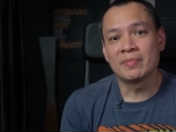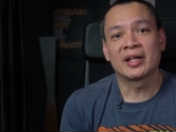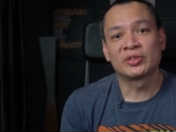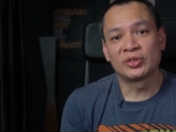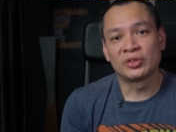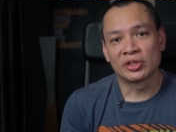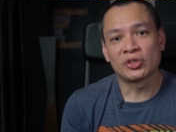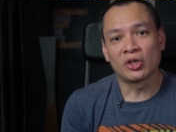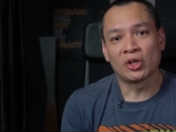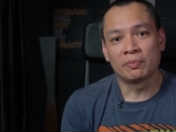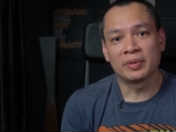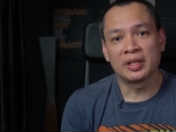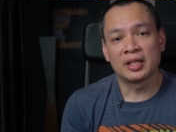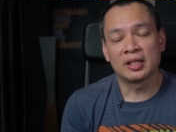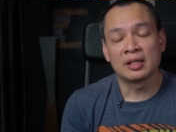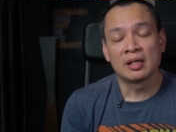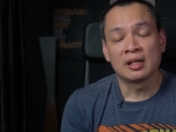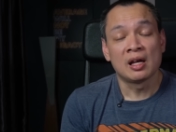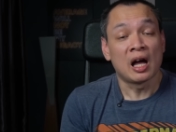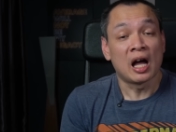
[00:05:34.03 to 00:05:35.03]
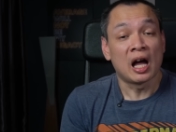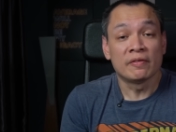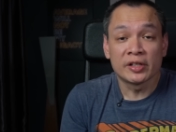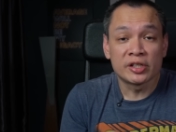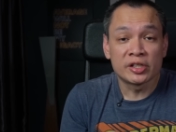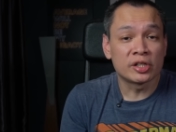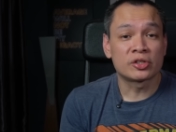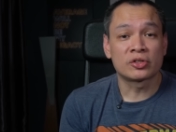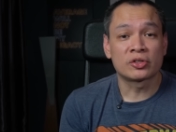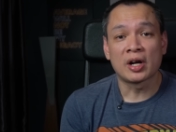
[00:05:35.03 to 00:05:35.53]
back to the topic, I've
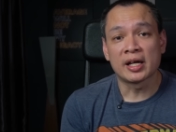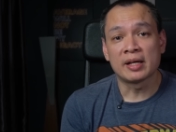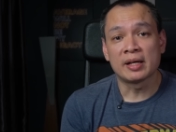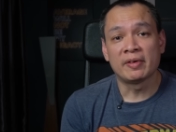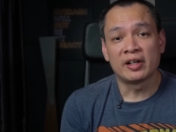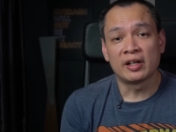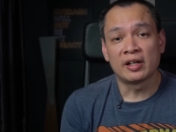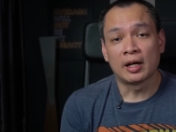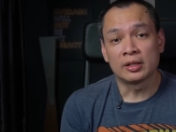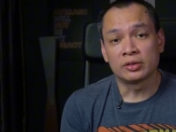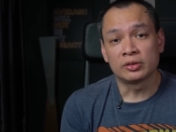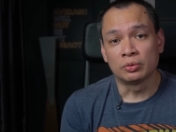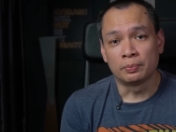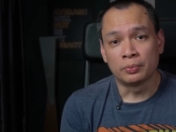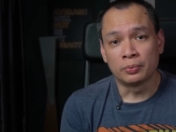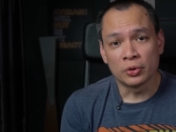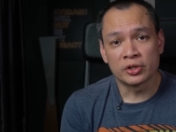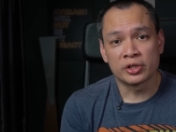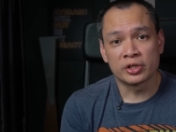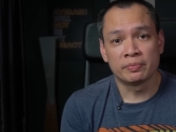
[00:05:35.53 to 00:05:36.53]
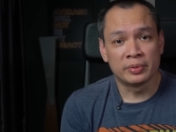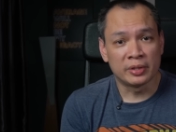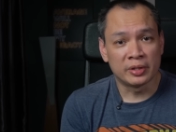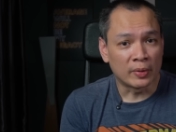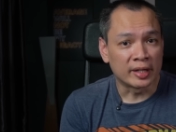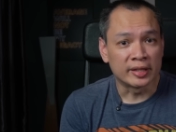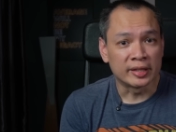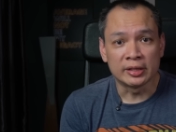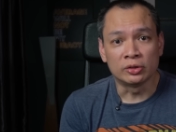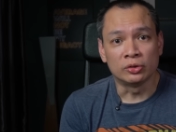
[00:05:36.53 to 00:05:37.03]
actually tried very hard to push
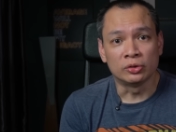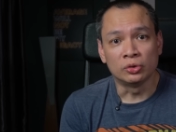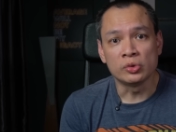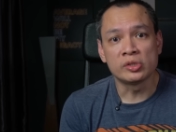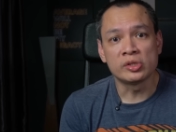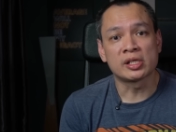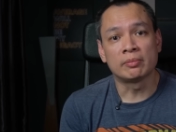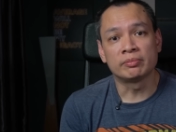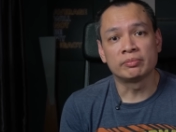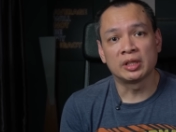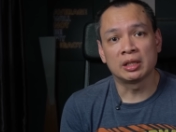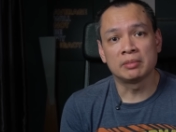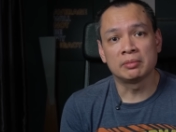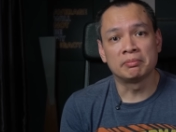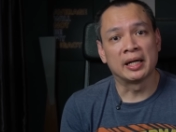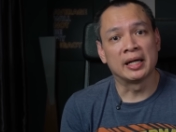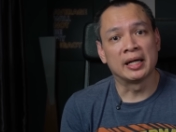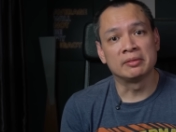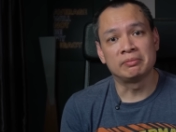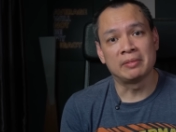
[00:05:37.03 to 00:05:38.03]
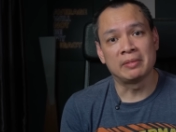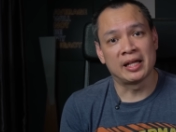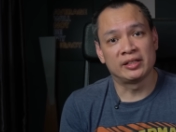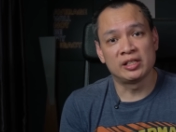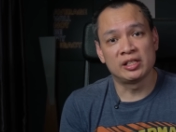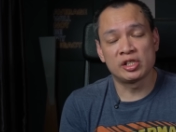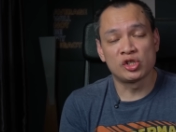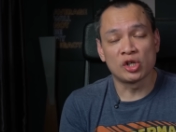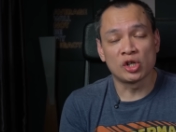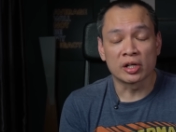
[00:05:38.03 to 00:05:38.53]
BYD to do something, but at
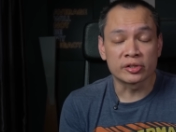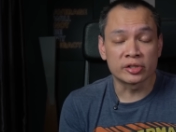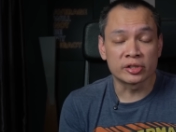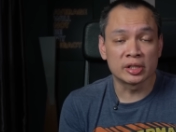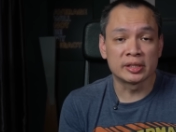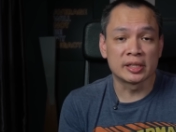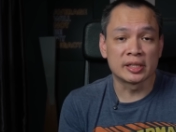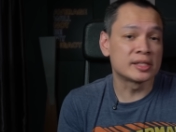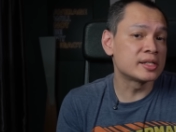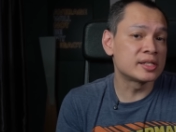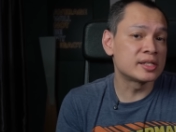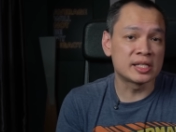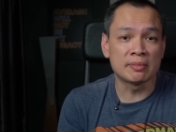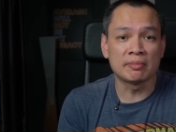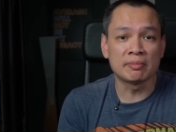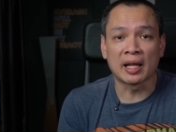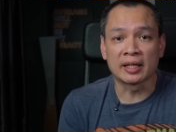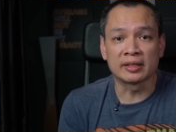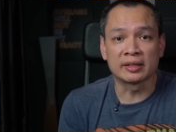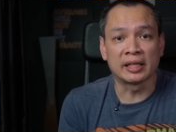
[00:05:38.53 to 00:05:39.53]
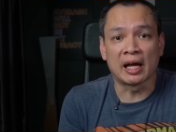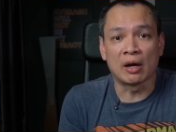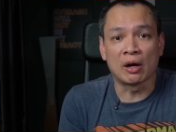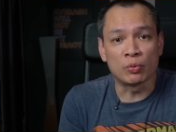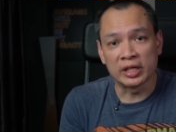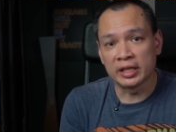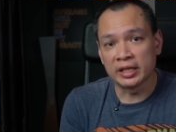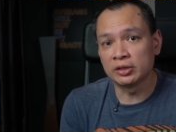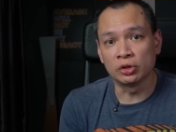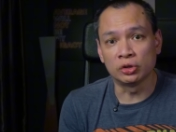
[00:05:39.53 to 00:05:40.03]
this juncture, it doesn't seem like they are
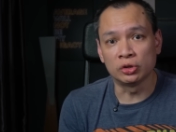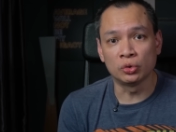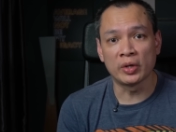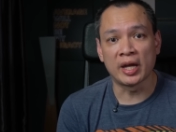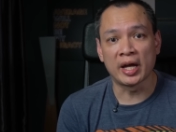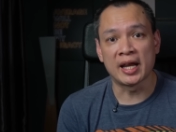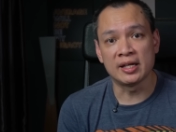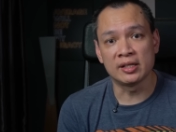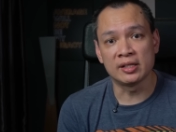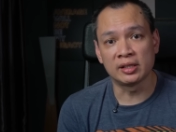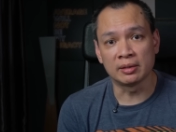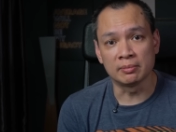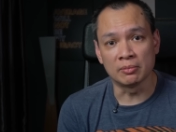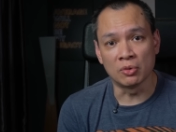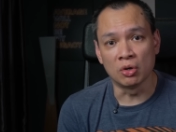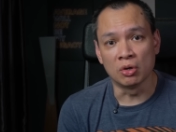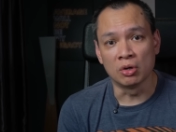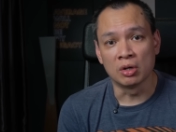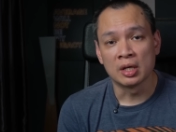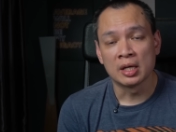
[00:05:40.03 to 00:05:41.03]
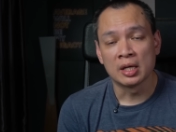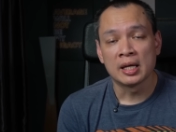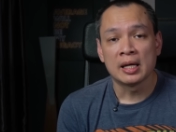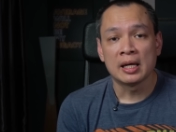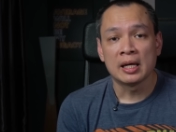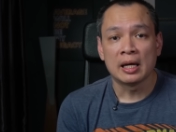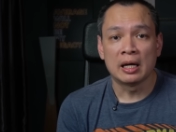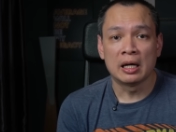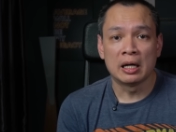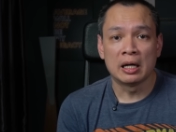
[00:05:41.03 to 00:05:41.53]
willing to do anything more.
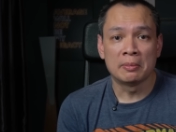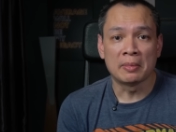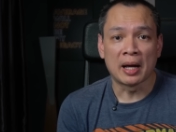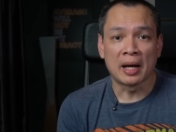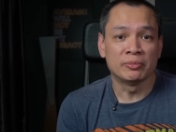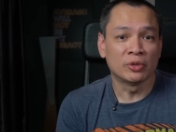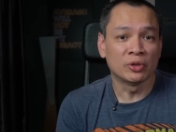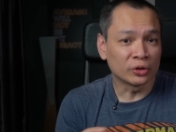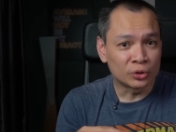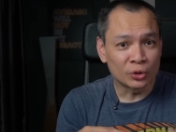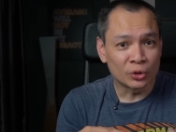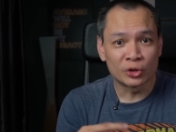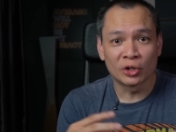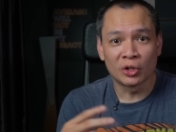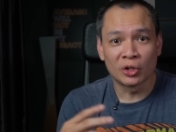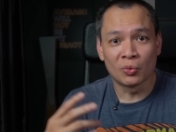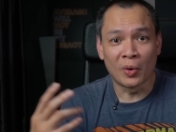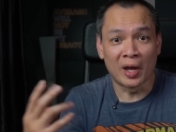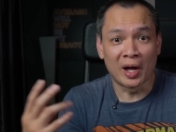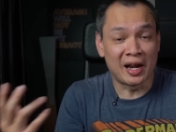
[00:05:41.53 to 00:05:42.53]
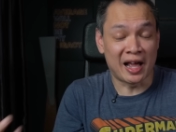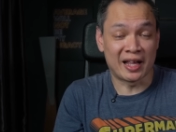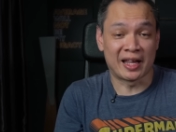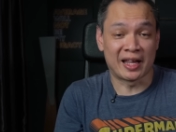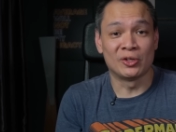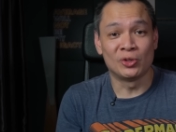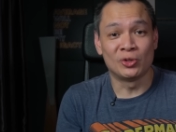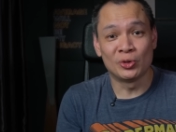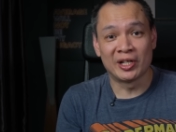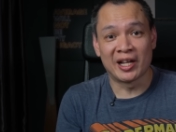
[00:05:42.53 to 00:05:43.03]
Um, I'm not too sure what I
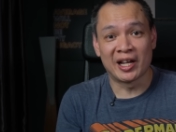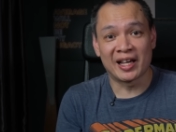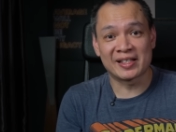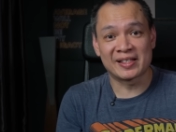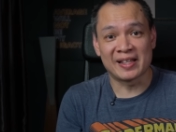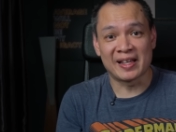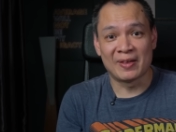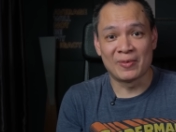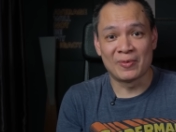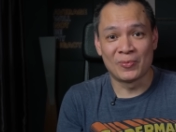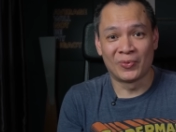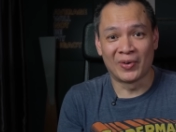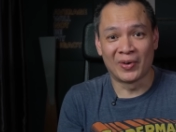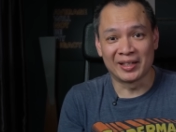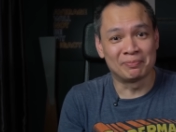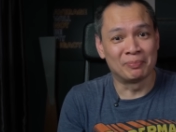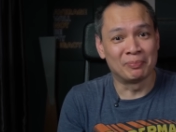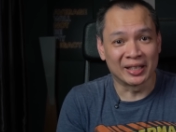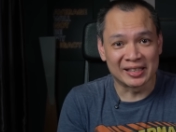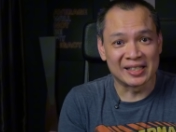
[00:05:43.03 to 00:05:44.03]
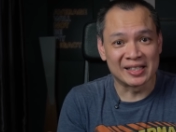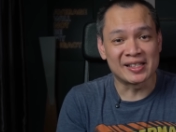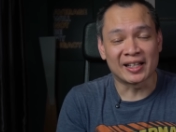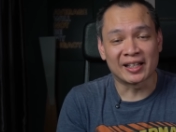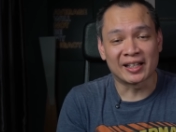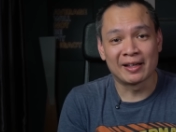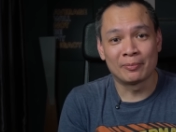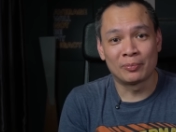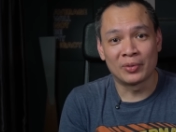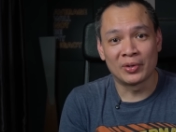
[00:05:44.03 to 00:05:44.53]
can do next and what buttons I
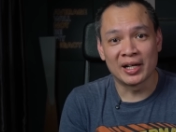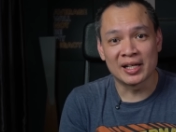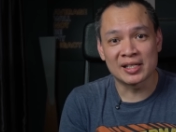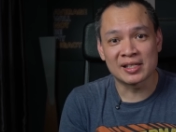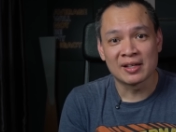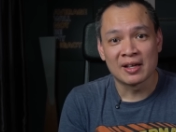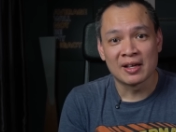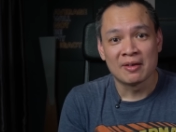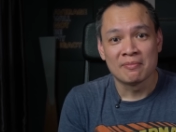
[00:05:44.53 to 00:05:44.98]
can press,